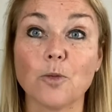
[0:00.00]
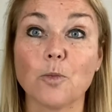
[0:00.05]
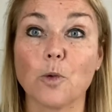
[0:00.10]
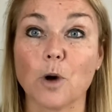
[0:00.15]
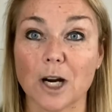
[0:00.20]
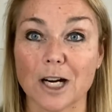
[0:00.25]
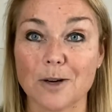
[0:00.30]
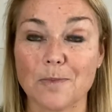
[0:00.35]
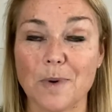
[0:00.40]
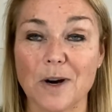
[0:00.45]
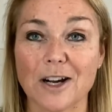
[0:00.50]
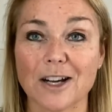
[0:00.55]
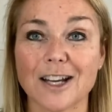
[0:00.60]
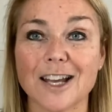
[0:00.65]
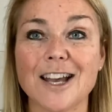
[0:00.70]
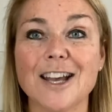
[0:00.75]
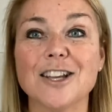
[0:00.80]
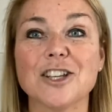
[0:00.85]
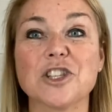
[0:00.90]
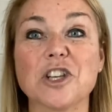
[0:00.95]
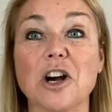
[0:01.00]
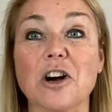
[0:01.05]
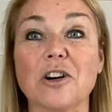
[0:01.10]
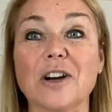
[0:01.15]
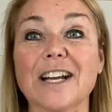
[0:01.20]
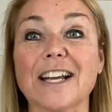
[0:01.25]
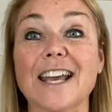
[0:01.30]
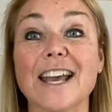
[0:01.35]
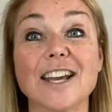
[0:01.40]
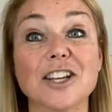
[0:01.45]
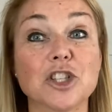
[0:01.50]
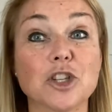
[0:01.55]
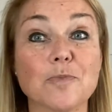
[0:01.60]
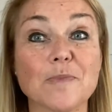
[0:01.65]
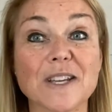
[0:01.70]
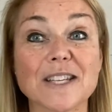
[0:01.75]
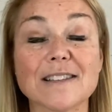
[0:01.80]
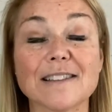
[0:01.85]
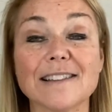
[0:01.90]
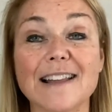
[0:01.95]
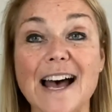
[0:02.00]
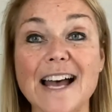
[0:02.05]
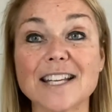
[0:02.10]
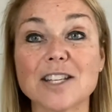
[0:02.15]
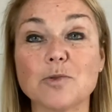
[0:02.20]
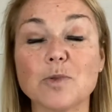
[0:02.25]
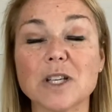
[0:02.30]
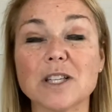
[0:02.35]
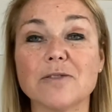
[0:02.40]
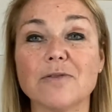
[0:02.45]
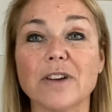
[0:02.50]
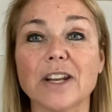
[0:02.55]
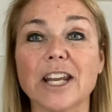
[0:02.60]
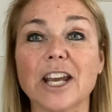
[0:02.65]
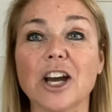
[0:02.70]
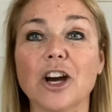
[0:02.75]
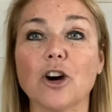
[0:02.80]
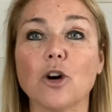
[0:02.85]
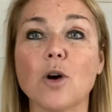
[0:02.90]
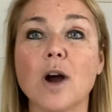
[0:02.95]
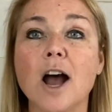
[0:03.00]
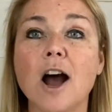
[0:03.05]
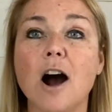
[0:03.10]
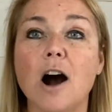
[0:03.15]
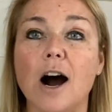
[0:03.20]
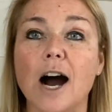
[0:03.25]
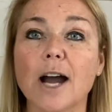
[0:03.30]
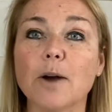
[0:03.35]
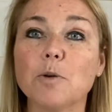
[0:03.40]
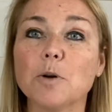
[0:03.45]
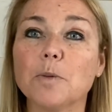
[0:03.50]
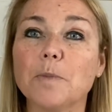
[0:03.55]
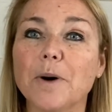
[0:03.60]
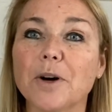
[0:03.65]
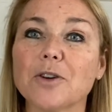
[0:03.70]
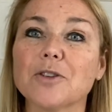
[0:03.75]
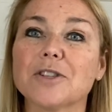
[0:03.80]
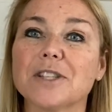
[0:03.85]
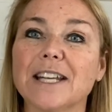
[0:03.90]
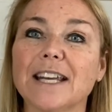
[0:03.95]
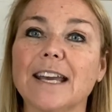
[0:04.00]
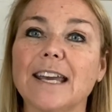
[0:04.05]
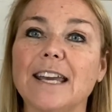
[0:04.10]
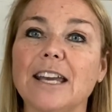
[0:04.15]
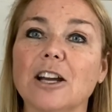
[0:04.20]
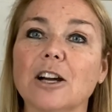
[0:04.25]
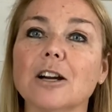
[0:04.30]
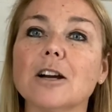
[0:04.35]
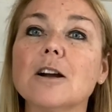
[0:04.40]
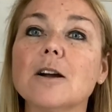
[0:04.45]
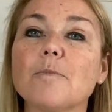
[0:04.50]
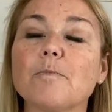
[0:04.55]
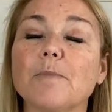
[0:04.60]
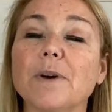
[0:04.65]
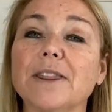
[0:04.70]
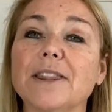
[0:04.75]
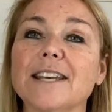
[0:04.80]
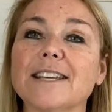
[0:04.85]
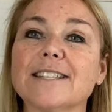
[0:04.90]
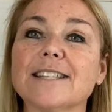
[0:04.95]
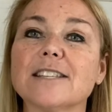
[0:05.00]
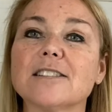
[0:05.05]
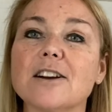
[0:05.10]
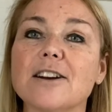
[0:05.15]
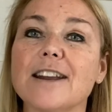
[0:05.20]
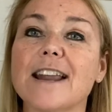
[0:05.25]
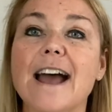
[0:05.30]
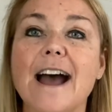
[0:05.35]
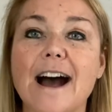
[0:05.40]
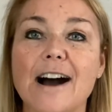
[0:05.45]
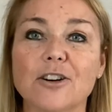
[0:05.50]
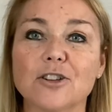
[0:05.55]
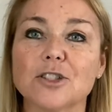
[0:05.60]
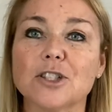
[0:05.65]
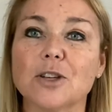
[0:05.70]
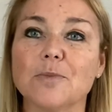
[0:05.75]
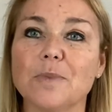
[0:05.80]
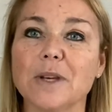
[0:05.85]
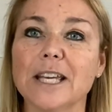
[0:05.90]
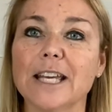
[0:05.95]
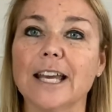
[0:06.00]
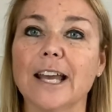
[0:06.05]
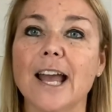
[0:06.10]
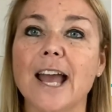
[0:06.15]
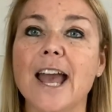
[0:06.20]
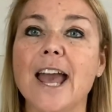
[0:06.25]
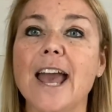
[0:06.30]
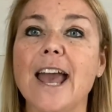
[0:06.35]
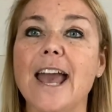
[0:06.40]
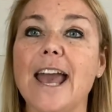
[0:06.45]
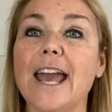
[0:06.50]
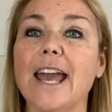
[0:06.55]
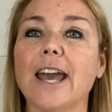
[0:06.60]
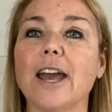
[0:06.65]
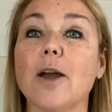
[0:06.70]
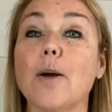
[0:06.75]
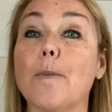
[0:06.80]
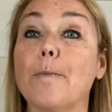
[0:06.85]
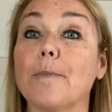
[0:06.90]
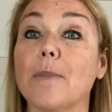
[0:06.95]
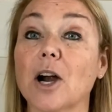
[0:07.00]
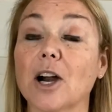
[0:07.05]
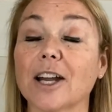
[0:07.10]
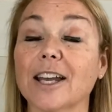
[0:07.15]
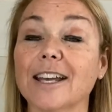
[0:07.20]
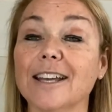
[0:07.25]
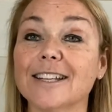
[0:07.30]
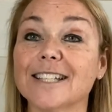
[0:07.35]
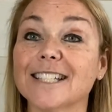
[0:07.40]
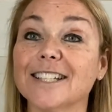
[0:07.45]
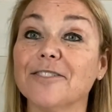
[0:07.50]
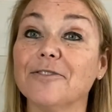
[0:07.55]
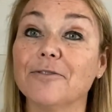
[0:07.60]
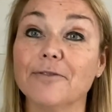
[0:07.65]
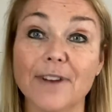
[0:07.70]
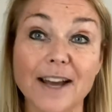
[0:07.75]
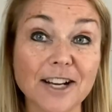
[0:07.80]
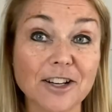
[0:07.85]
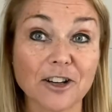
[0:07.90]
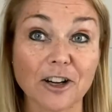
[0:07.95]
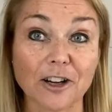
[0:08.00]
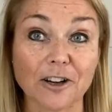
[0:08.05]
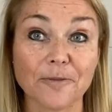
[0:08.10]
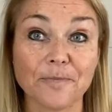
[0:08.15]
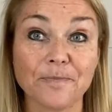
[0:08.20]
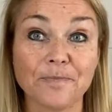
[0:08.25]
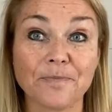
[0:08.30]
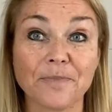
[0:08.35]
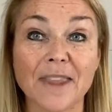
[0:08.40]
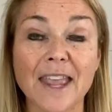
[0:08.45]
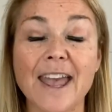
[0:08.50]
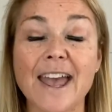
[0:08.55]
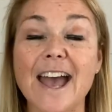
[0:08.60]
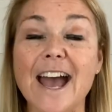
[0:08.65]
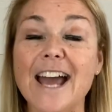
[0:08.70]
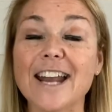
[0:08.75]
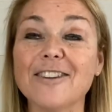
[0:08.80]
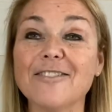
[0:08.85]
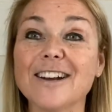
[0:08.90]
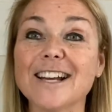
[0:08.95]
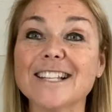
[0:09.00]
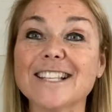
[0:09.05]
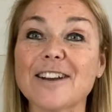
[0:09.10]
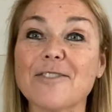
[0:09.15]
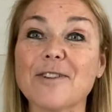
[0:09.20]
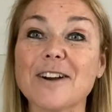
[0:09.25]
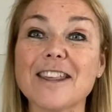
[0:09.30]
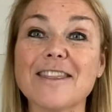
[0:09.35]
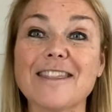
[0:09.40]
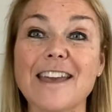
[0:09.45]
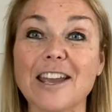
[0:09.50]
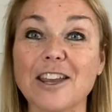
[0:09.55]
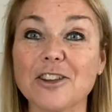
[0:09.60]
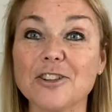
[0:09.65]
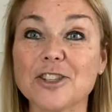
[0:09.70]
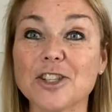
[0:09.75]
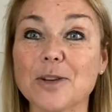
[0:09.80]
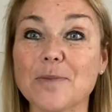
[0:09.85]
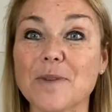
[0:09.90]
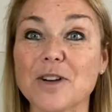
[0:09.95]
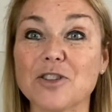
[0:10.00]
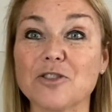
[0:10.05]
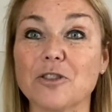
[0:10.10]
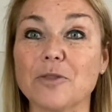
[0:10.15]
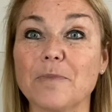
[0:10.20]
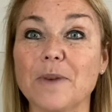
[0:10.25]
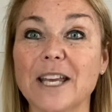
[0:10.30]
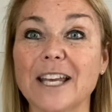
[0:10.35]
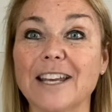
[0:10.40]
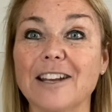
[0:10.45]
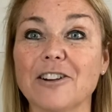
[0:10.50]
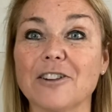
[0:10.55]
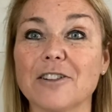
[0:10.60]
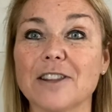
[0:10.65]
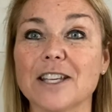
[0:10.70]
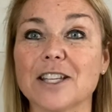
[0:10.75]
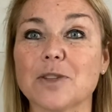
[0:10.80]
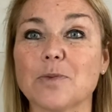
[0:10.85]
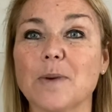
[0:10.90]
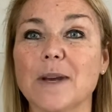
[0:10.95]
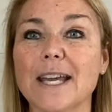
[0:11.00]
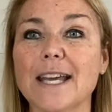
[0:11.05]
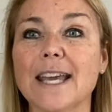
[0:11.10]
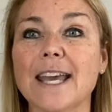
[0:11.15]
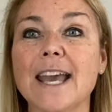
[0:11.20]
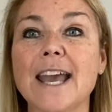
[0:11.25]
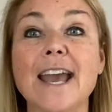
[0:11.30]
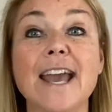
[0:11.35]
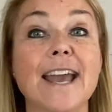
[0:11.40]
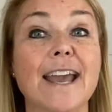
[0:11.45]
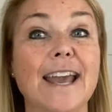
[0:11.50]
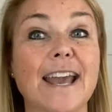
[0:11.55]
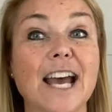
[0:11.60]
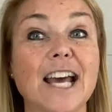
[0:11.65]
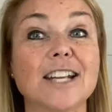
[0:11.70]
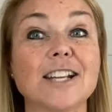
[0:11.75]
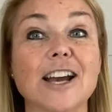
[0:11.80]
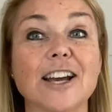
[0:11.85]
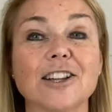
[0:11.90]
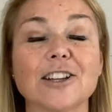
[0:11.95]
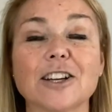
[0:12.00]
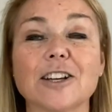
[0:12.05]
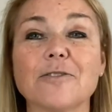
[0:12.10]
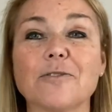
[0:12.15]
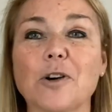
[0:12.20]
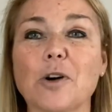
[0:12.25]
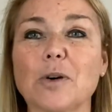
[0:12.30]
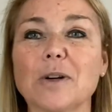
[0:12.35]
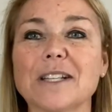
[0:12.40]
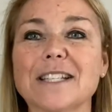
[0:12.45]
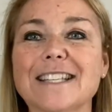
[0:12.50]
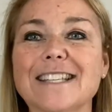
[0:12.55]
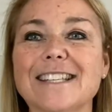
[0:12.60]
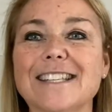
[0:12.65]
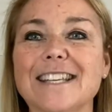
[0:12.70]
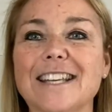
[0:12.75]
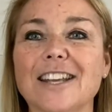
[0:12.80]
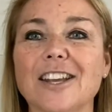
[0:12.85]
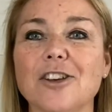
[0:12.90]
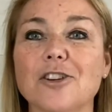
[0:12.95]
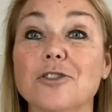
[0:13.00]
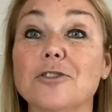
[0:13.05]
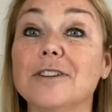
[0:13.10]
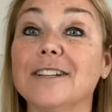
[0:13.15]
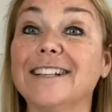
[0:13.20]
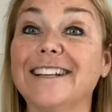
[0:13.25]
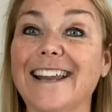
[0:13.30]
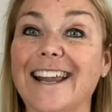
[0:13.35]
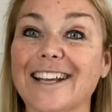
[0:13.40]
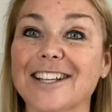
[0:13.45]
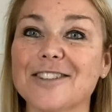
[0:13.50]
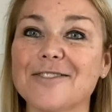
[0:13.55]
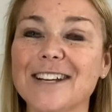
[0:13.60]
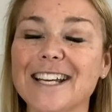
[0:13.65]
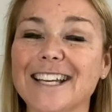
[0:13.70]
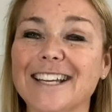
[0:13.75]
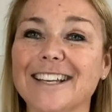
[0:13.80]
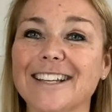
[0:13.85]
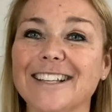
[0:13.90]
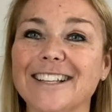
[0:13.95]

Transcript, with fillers: workbook. So in case you missed last week's video, I will post it here, but this is on how to be a market vendor. Anyways, I wanna thank you so much for being here this week, and I look forward to seeing you next week.